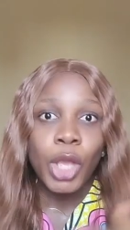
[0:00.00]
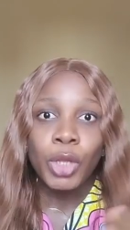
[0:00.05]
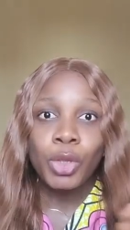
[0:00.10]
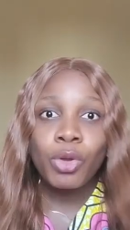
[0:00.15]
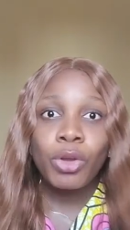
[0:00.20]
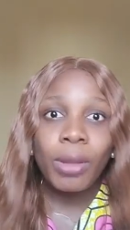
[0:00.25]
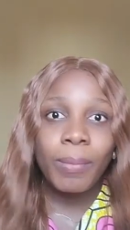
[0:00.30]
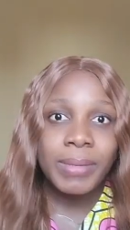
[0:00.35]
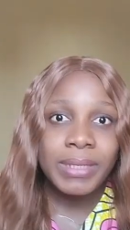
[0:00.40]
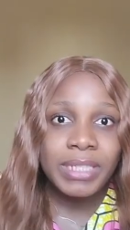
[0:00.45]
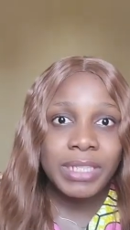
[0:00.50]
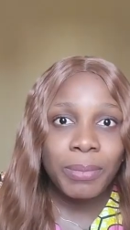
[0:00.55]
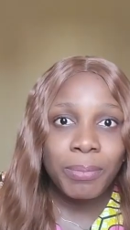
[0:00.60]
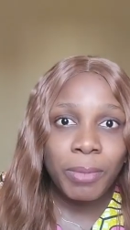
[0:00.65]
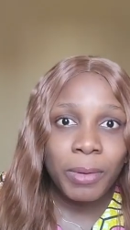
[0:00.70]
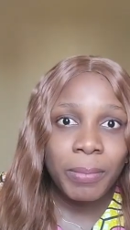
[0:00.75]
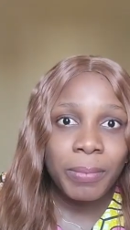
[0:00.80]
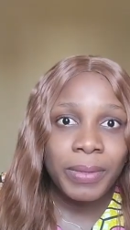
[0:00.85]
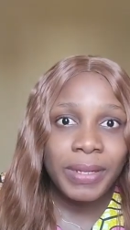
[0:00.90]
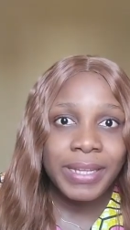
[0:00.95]
You coming to the
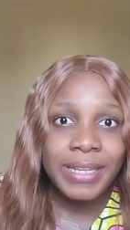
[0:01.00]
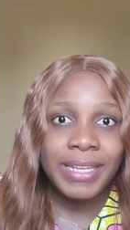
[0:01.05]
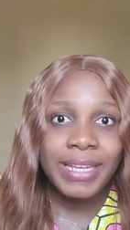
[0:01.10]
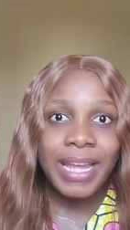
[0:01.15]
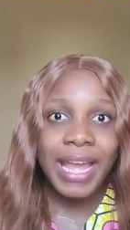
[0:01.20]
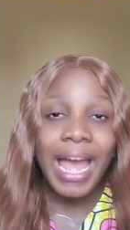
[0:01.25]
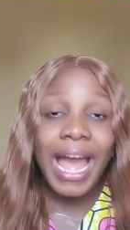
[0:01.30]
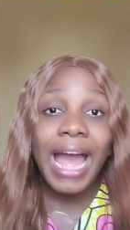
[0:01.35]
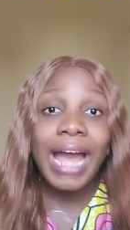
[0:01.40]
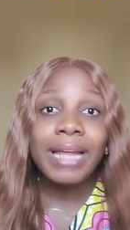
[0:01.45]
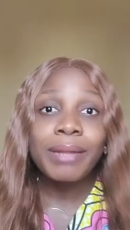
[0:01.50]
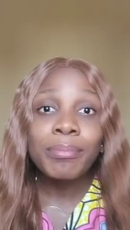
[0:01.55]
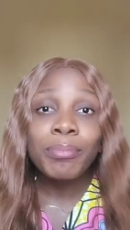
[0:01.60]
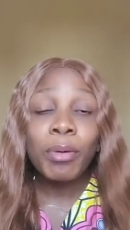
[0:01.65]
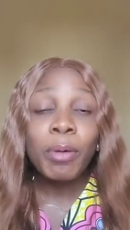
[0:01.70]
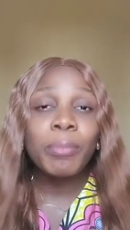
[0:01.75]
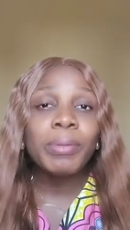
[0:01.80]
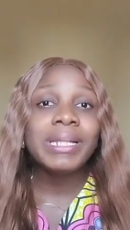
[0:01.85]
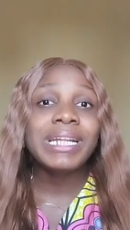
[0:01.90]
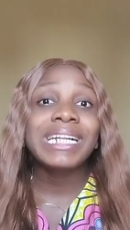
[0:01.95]
public and
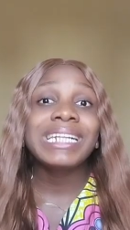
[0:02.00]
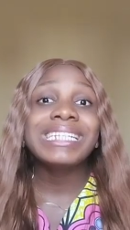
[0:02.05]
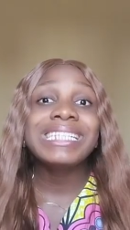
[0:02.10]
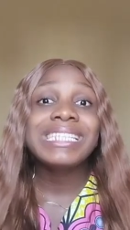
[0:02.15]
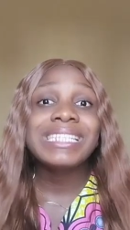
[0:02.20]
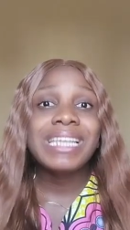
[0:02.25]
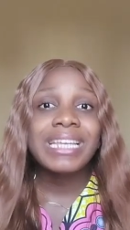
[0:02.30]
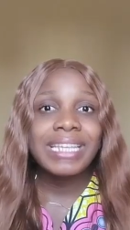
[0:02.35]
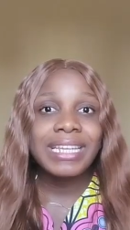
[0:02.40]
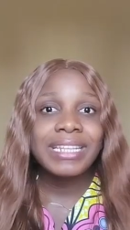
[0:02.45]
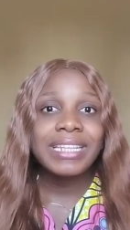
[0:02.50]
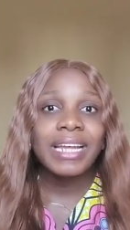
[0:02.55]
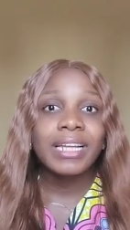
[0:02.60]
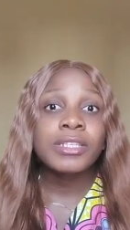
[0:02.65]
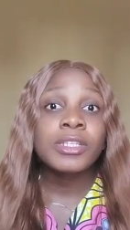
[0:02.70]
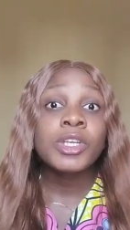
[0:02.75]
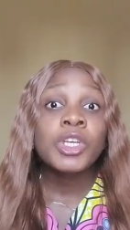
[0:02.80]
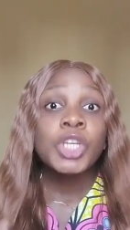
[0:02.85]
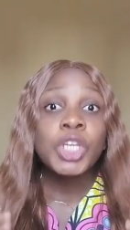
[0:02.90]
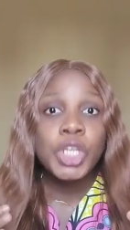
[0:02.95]
publicly saying
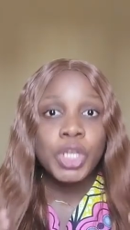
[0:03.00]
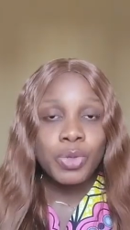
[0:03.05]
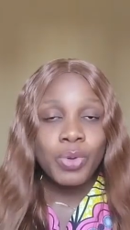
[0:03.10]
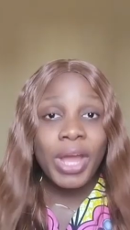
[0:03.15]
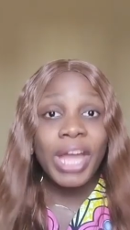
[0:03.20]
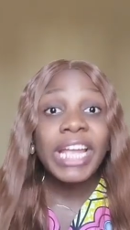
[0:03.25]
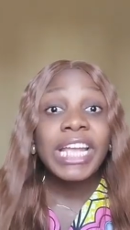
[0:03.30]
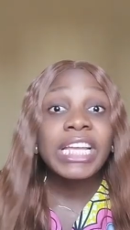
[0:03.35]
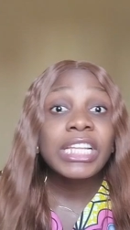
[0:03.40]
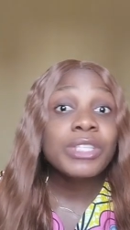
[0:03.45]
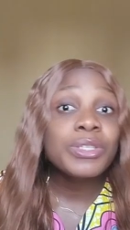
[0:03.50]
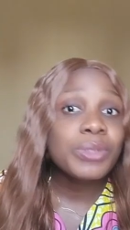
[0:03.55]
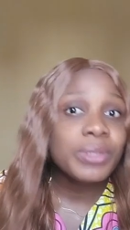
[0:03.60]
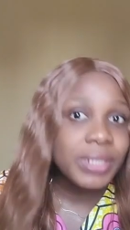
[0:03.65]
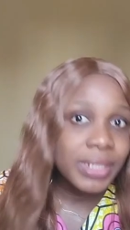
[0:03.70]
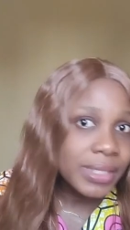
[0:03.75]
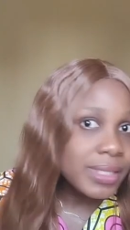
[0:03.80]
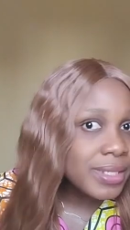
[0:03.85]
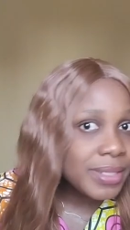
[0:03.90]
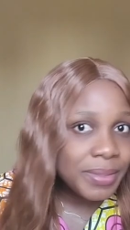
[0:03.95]
that you are into
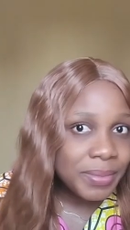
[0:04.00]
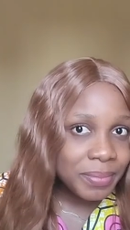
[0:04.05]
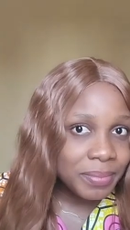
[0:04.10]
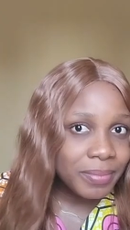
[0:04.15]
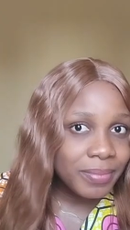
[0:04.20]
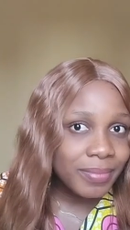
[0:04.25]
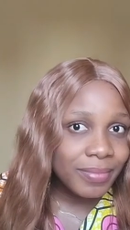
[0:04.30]
this.